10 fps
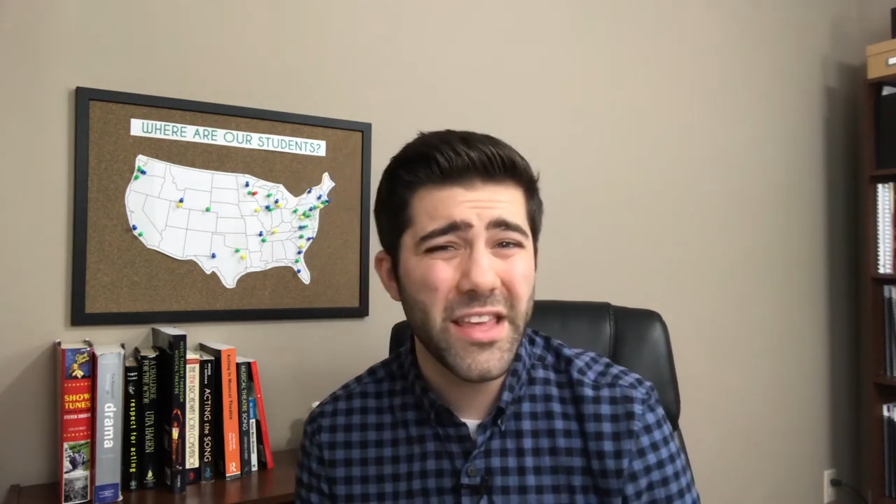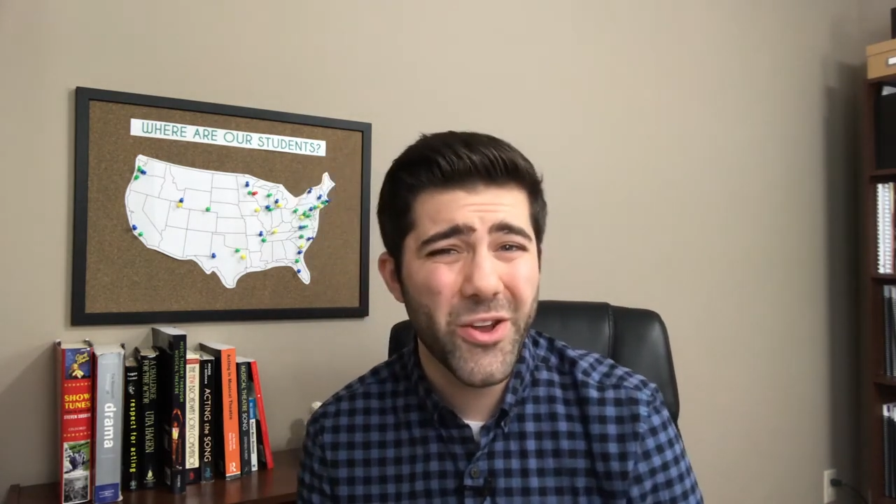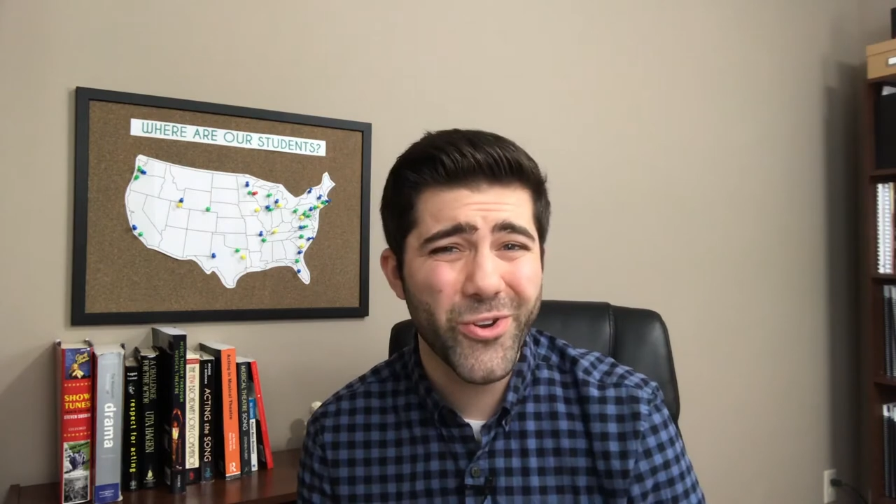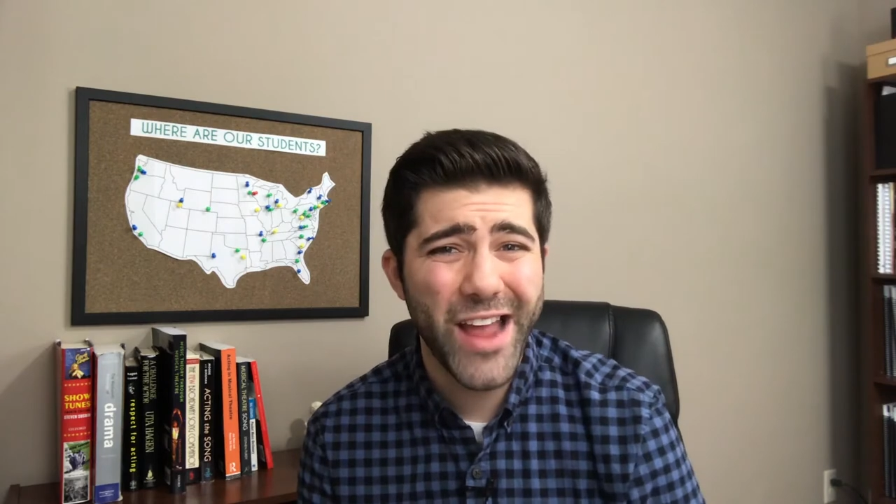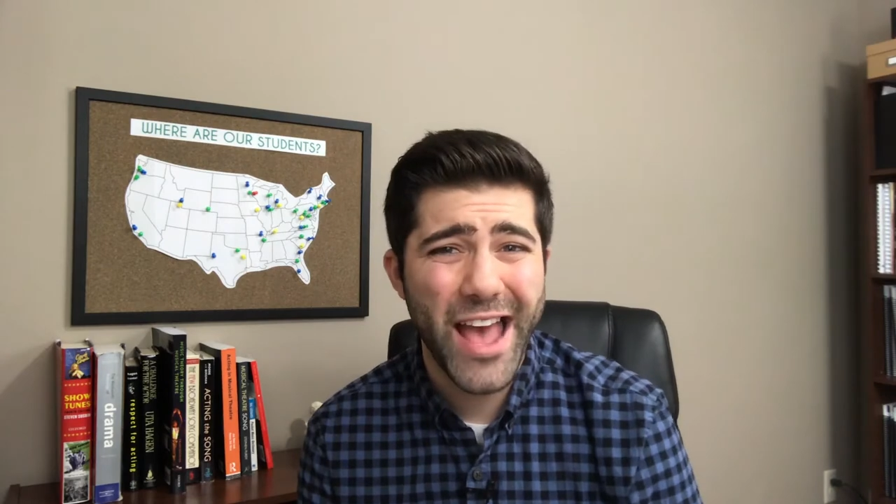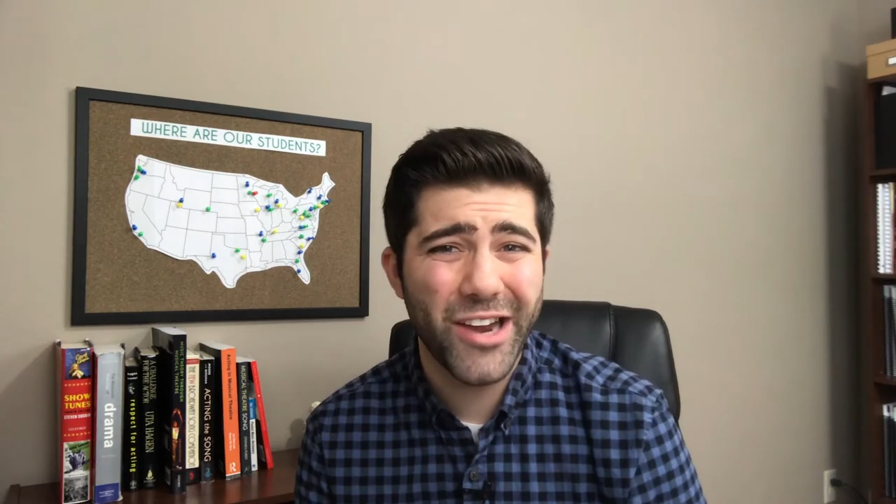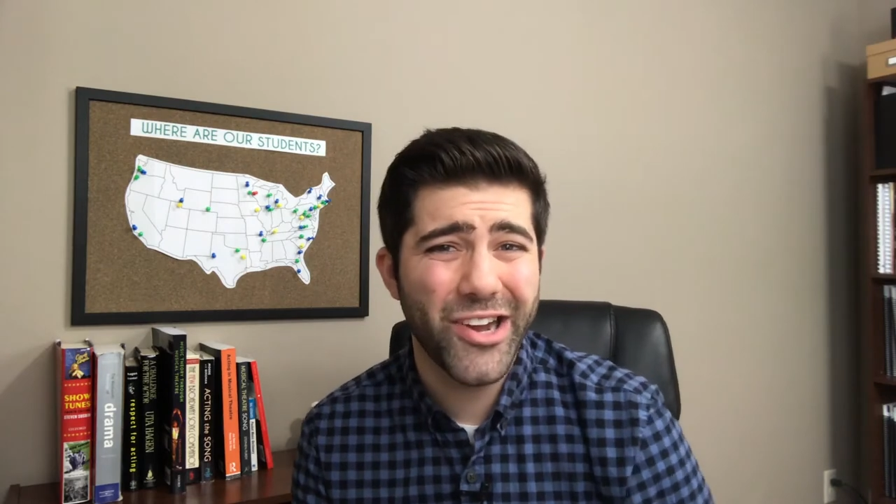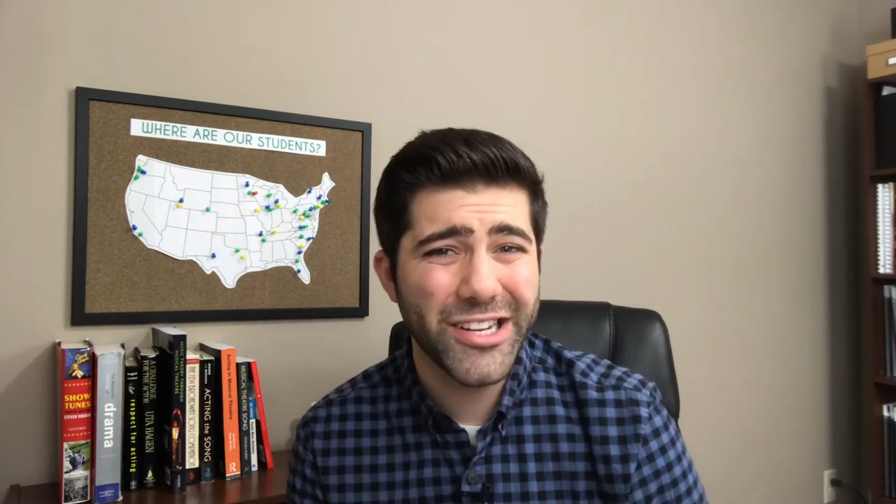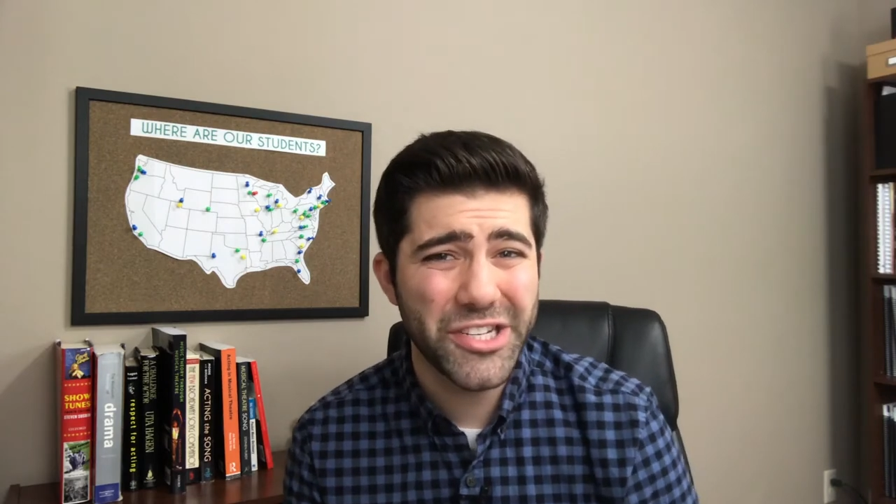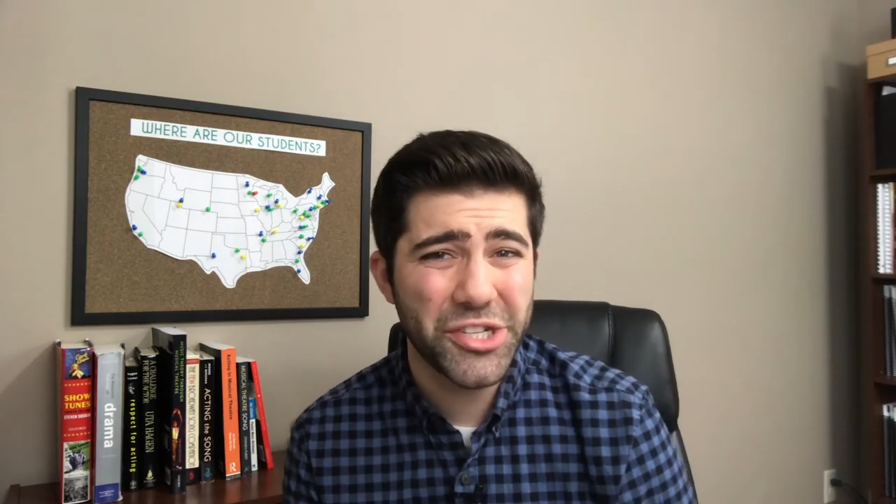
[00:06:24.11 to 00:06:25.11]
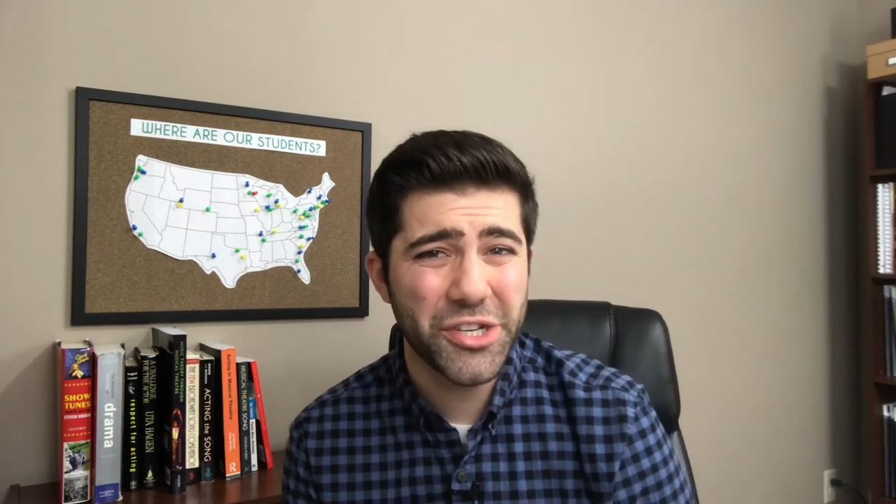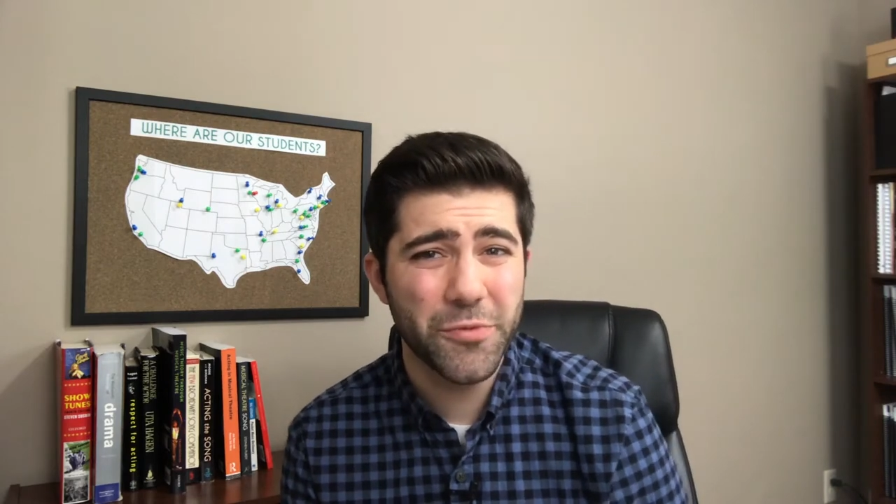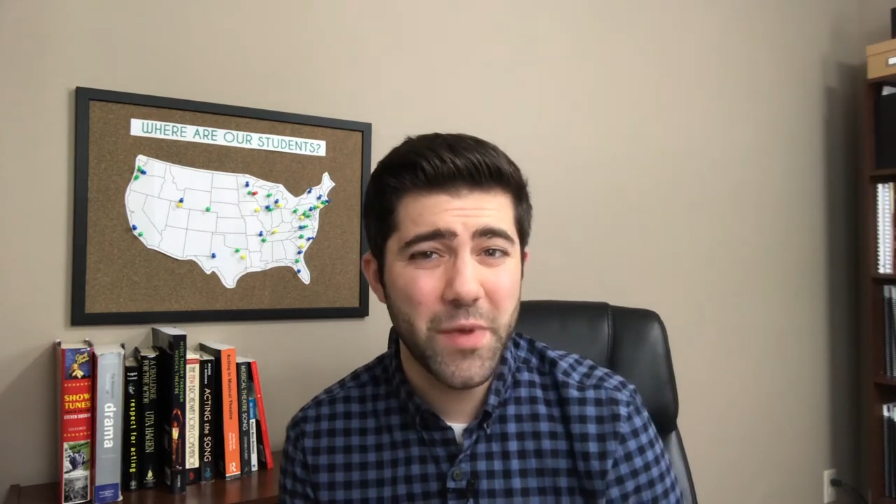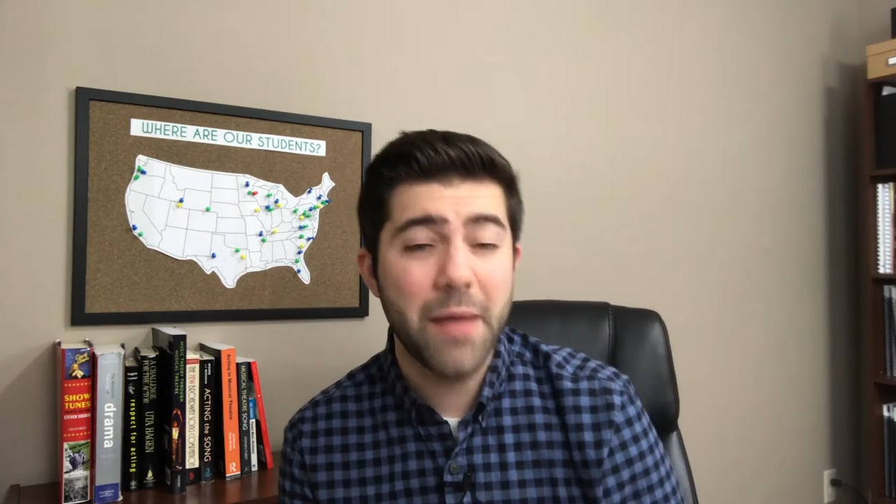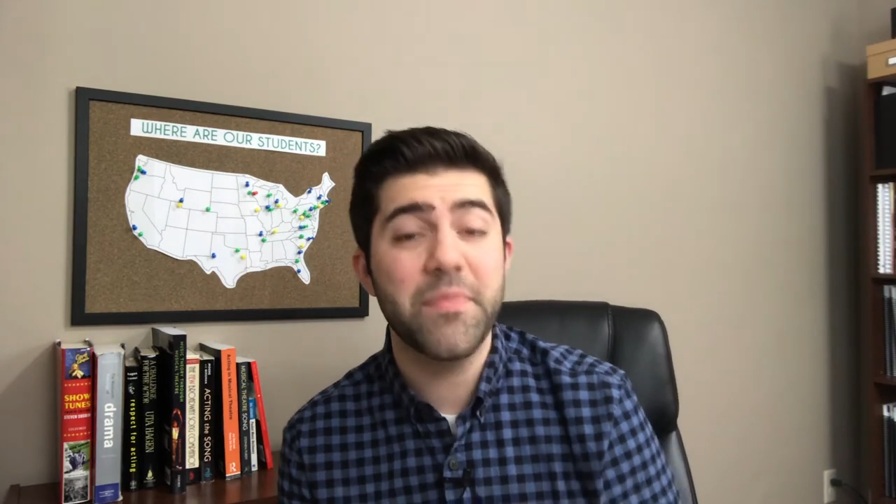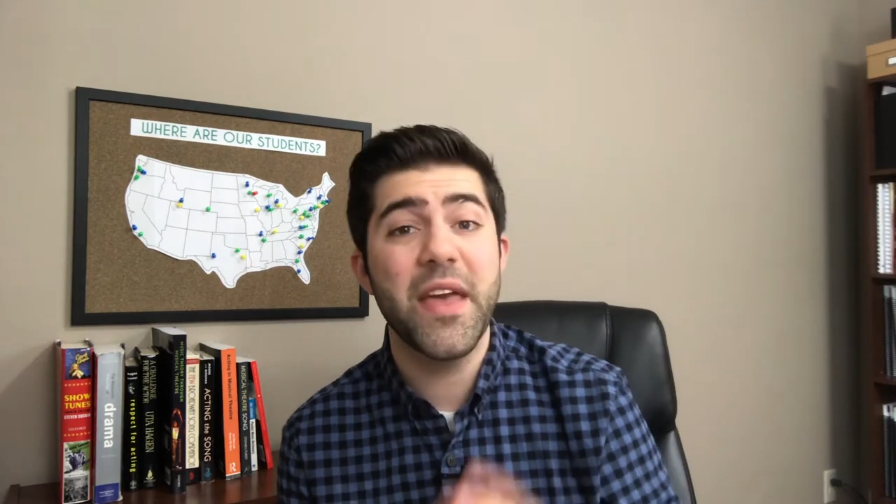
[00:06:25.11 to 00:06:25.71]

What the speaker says: geared at audition rep,